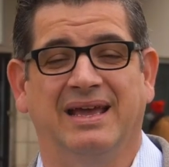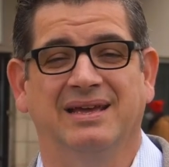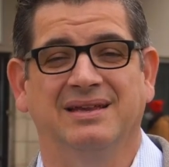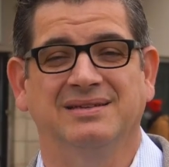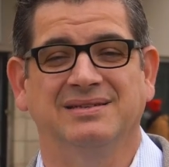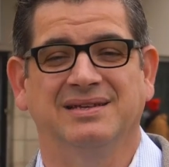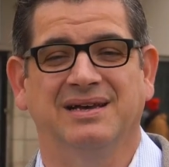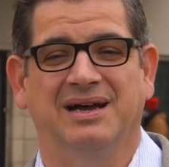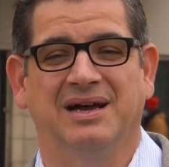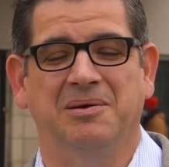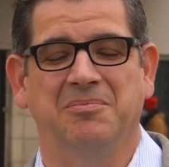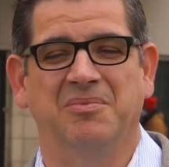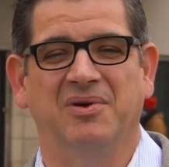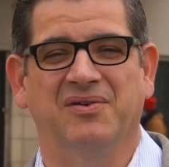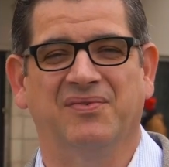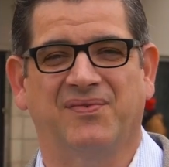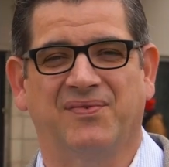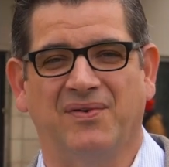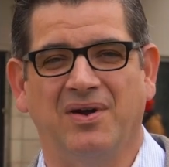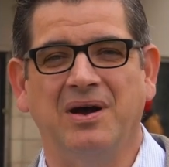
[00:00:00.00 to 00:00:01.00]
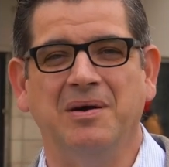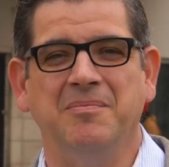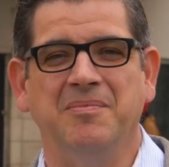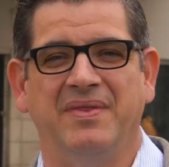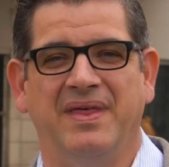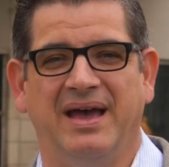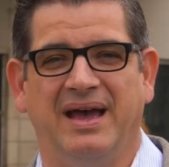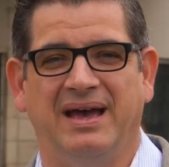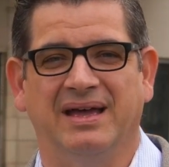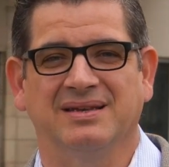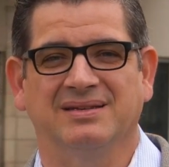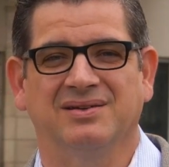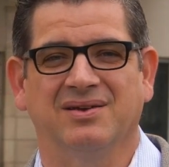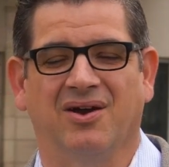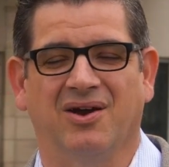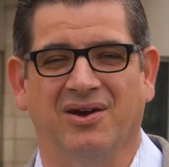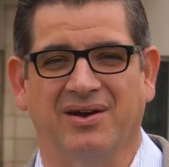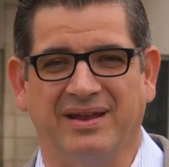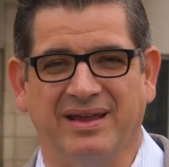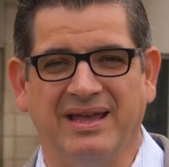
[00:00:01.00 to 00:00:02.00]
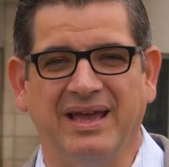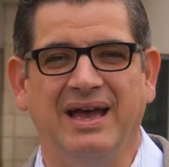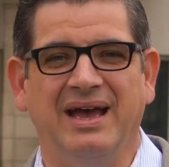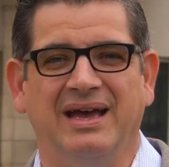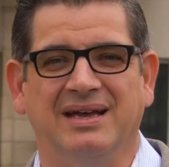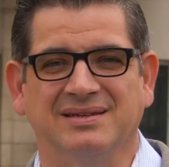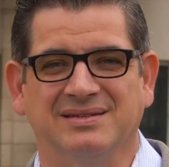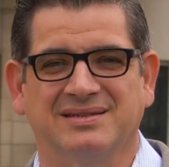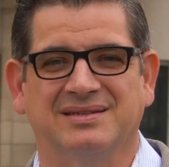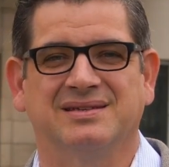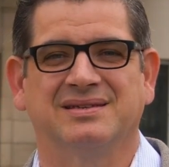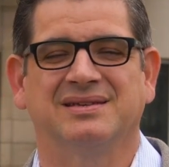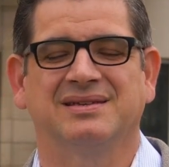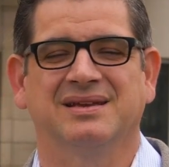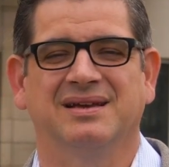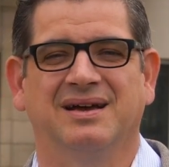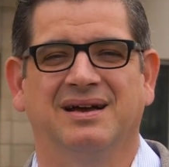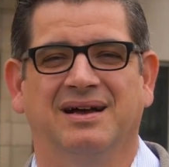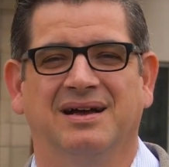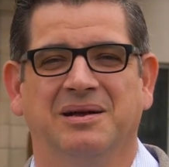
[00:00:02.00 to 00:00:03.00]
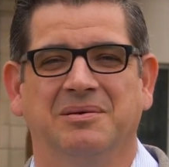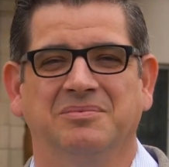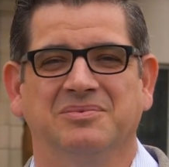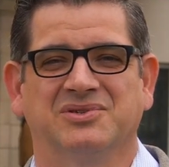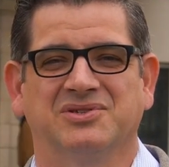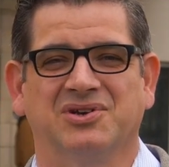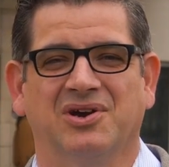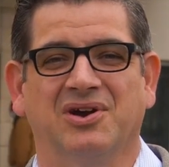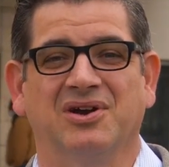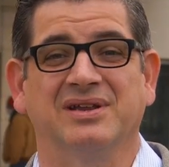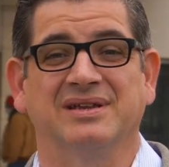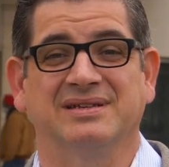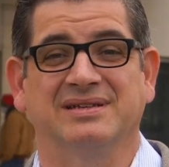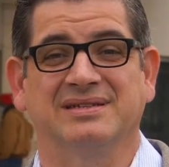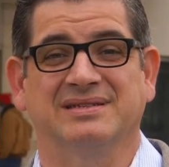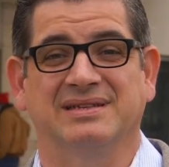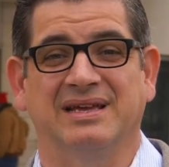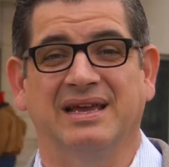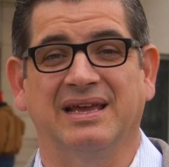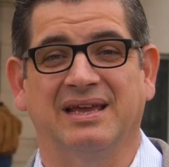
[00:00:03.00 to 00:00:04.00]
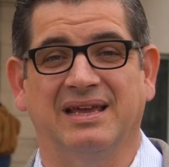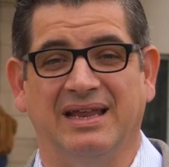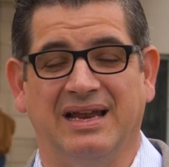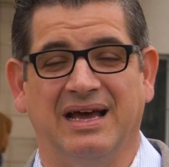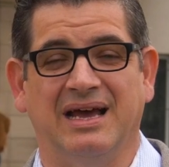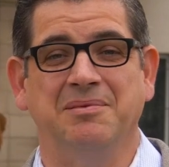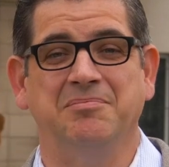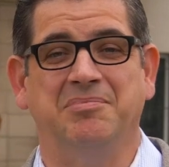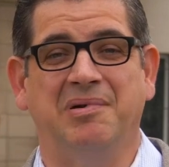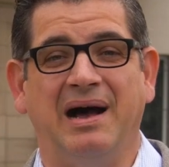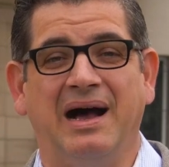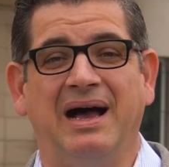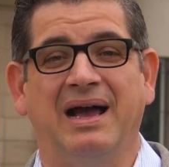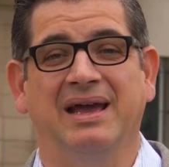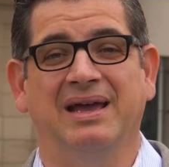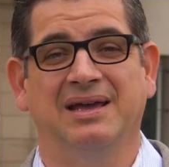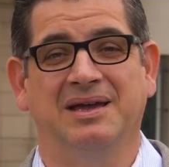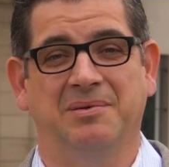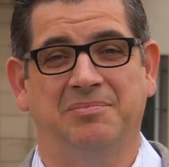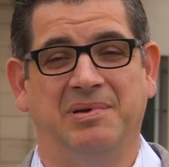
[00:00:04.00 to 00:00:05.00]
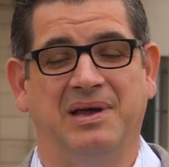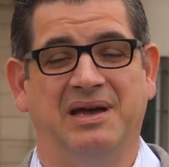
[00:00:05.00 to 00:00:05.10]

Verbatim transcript: and um, from that our guests Um, started to say, can I buy a